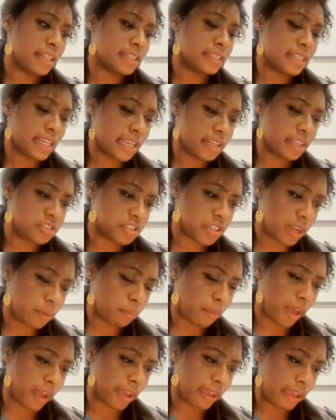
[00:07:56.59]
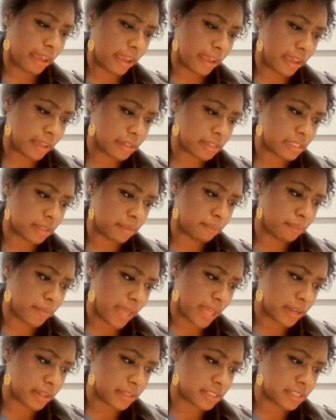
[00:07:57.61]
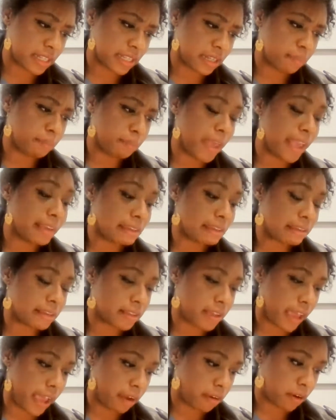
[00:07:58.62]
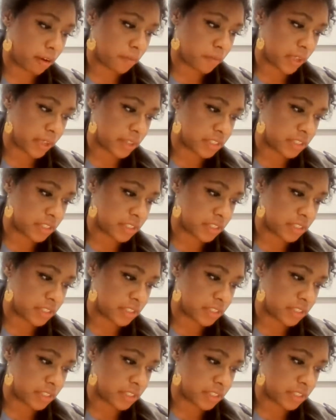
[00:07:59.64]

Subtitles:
teaching my hands the medicine, making care of